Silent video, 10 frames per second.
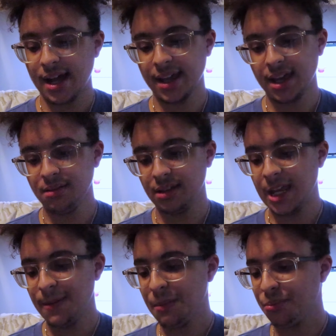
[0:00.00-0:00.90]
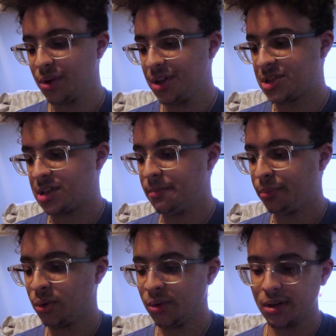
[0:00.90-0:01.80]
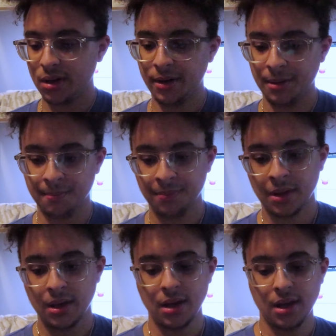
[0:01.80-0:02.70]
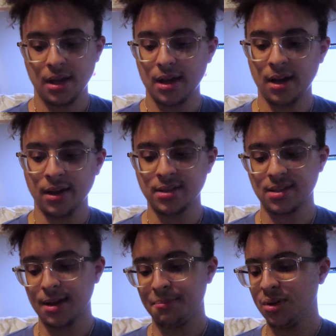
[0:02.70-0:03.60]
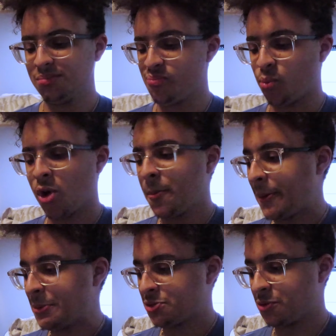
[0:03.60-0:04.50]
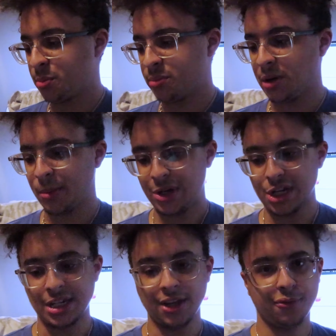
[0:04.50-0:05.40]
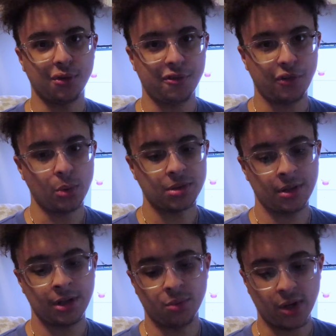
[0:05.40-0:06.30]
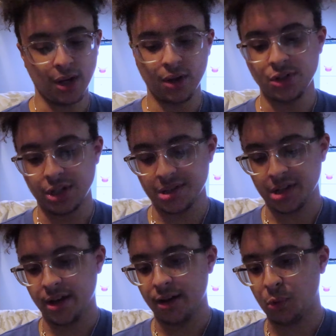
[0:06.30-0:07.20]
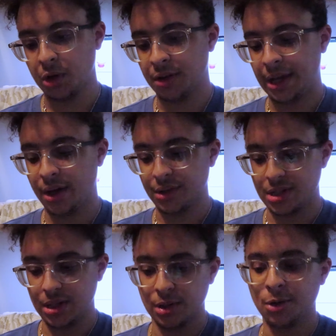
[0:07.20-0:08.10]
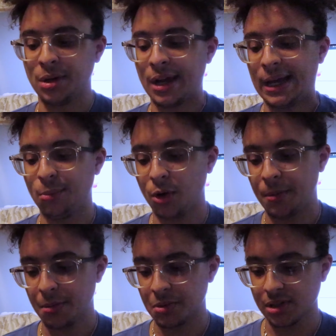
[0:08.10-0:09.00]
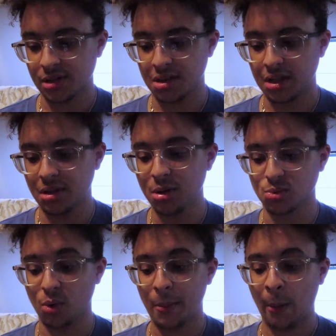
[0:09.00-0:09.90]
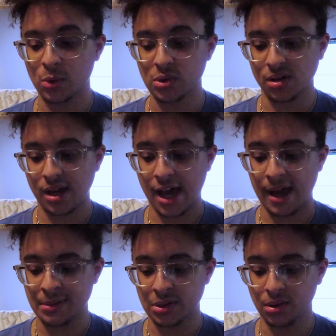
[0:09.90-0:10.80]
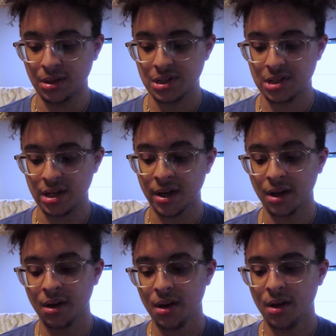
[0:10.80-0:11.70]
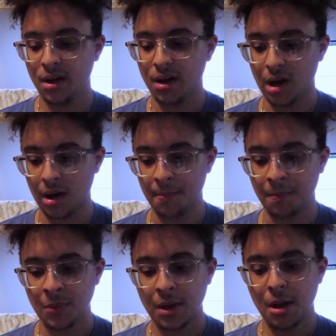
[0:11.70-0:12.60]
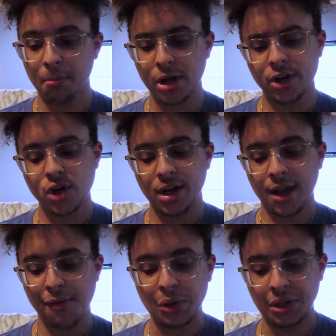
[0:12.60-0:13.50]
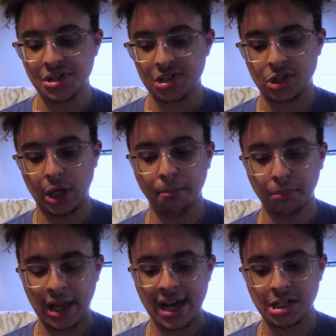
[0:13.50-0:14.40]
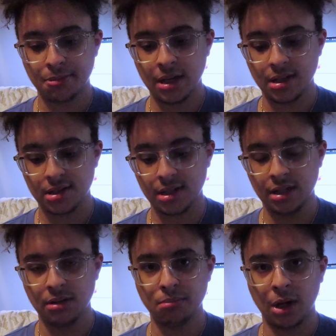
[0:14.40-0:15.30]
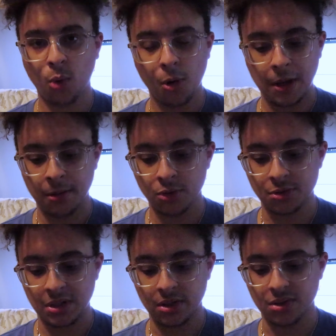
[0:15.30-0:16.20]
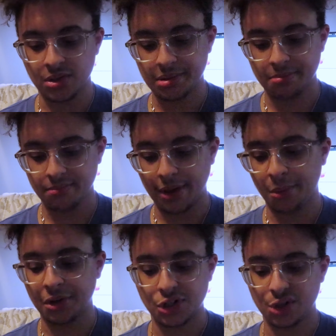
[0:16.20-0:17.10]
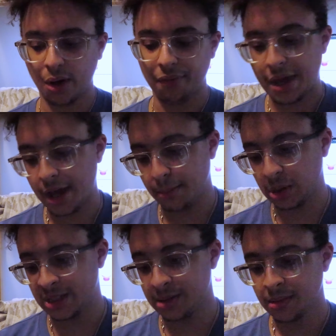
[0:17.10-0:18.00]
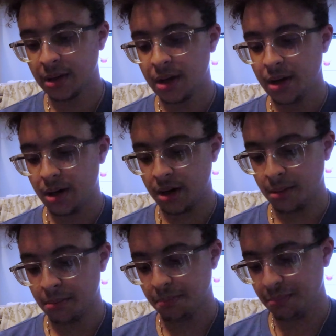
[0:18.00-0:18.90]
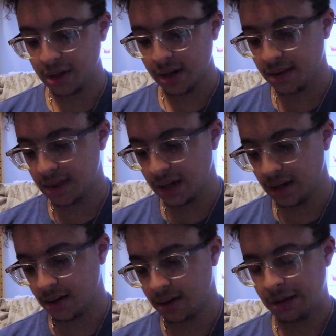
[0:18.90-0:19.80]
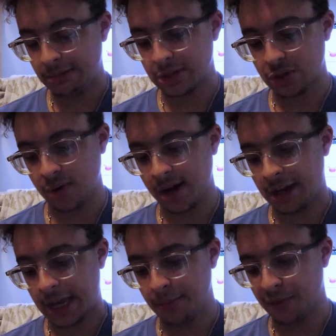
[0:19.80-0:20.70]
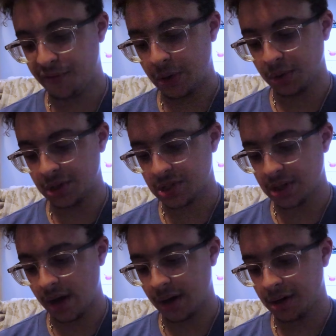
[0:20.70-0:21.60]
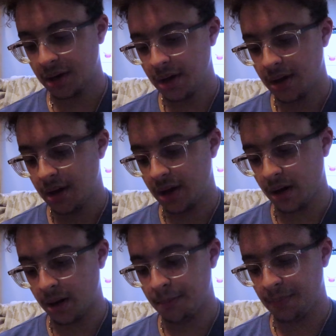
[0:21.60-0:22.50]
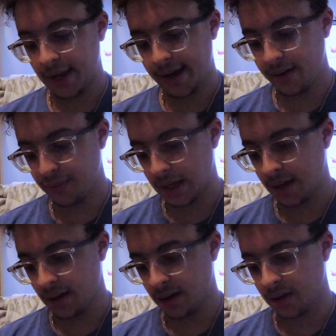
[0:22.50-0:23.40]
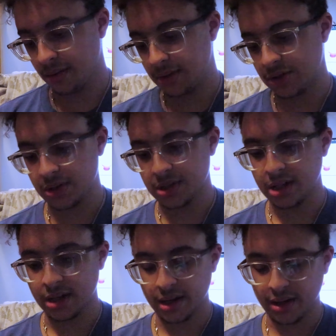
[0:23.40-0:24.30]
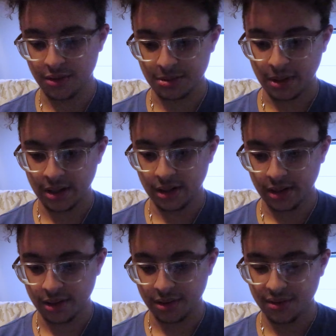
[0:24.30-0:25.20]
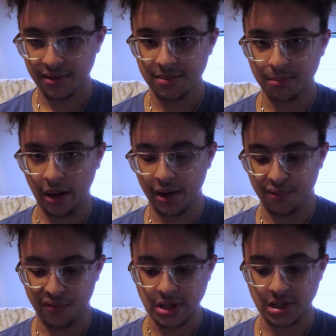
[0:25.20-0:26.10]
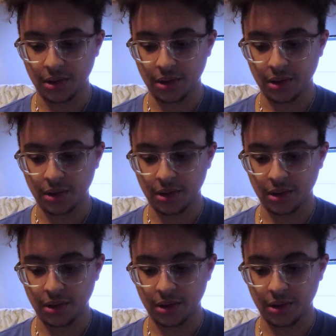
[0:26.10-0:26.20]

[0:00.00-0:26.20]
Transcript: Again, keep it pretty simple. I put wallpapers from a bunch of different phones on there. Right now, as you can see, I have one of the Galaxy Note 9 wallpapers because I think those wallpapers look absolutely sick. But I try to have at least some black space in my wallpapers because I want to show off the AMOLED. But I think I try to keep it fairly stock. I have a, as you can see, it has my, my face